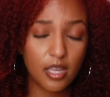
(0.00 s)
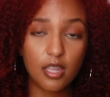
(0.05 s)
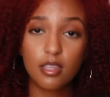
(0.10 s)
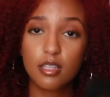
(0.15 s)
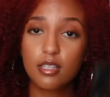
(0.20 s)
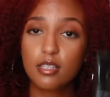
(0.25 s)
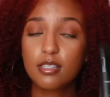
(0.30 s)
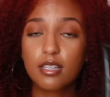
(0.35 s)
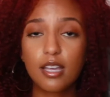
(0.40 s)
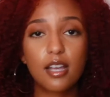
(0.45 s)
And
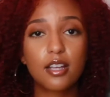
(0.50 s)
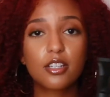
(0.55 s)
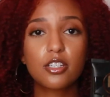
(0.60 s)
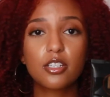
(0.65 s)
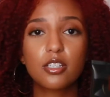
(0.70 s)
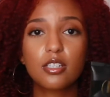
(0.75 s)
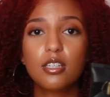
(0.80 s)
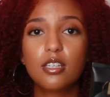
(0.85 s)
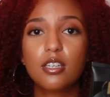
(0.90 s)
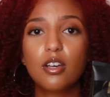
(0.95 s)
this is
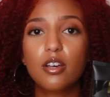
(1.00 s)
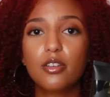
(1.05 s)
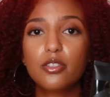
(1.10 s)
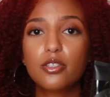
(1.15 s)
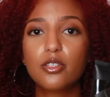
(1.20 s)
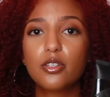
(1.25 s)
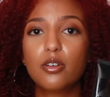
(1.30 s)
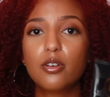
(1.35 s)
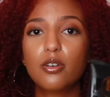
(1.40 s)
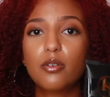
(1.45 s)
actually
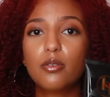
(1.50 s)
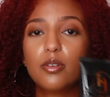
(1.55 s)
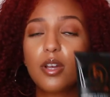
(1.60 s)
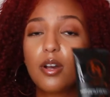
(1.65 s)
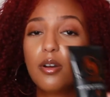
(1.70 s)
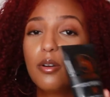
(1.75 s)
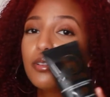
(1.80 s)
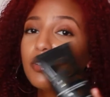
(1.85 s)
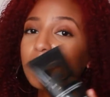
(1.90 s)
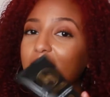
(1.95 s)
also,
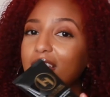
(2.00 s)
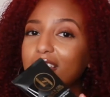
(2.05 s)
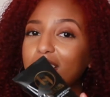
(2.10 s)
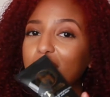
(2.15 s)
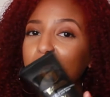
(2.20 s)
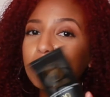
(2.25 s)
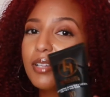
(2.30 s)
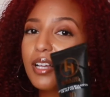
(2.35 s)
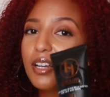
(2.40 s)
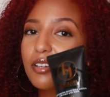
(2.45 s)
not only is
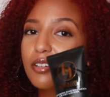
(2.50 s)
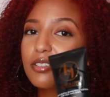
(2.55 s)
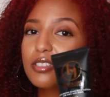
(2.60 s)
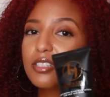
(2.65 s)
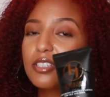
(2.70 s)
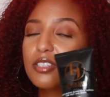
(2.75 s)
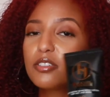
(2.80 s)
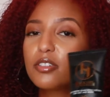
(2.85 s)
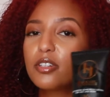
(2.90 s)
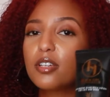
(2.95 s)
it a BlackGirl
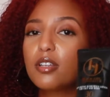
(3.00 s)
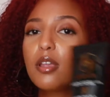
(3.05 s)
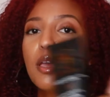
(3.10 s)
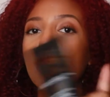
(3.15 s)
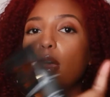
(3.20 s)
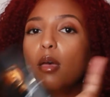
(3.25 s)
sunscreen,